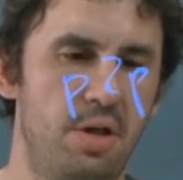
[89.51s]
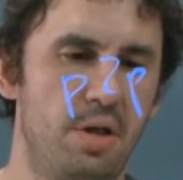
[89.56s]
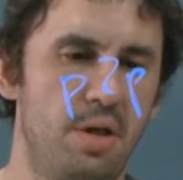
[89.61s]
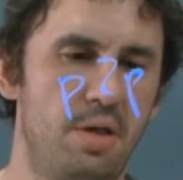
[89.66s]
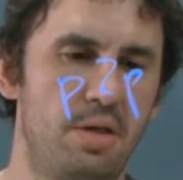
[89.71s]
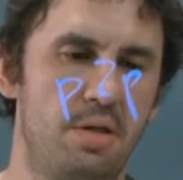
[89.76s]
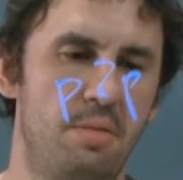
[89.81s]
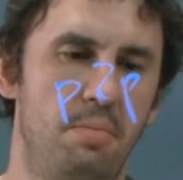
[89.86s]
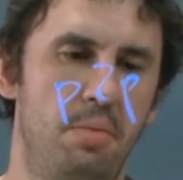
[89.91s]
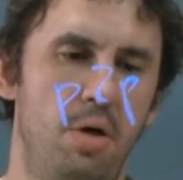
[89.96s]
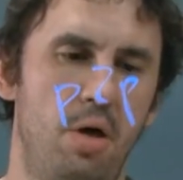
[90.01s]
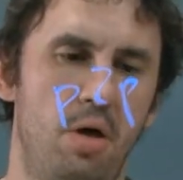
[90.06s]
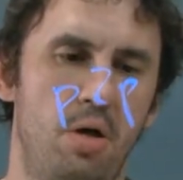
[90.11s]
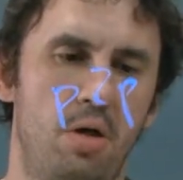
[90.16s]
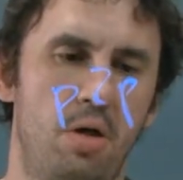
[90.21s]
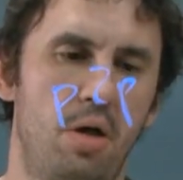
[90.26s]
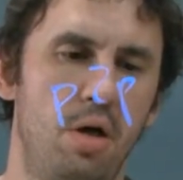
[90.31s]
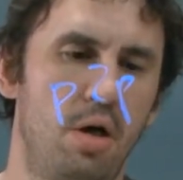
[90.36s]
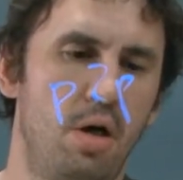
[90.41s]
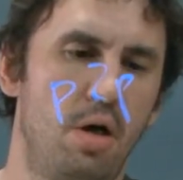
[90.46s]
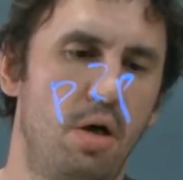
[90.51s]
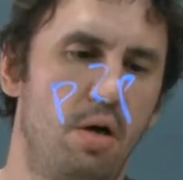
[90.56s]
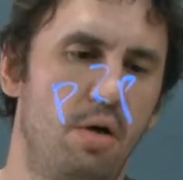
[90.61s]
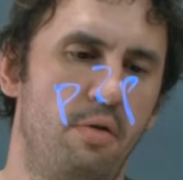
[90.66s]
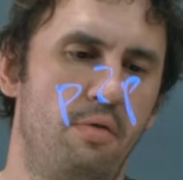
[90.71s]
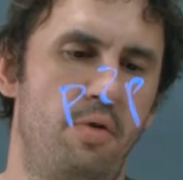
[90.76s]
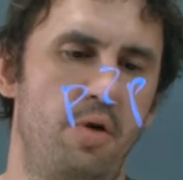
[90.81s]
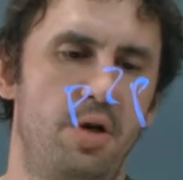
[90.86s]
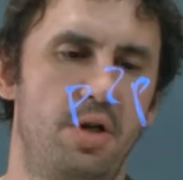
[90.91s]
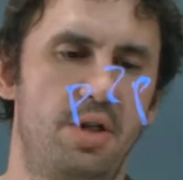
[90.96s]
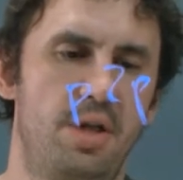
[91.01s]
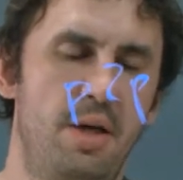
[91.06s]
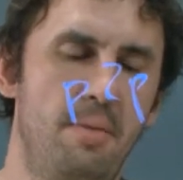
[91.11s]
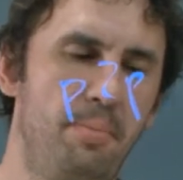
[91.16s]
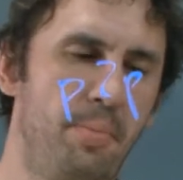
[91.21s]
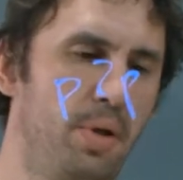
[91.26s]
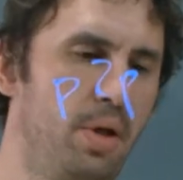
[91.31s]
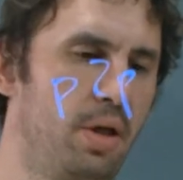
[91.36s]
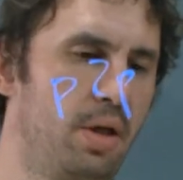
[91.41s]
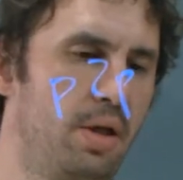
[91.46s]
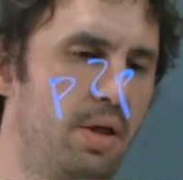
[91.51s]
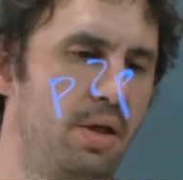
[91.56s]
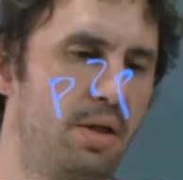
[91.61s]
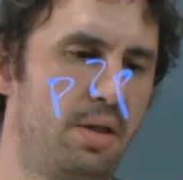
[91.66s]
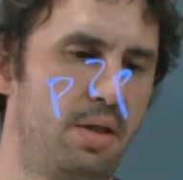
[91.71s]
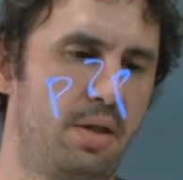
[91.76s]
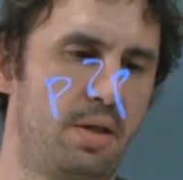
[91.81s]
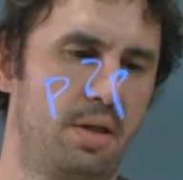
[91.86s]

in the block. For example, it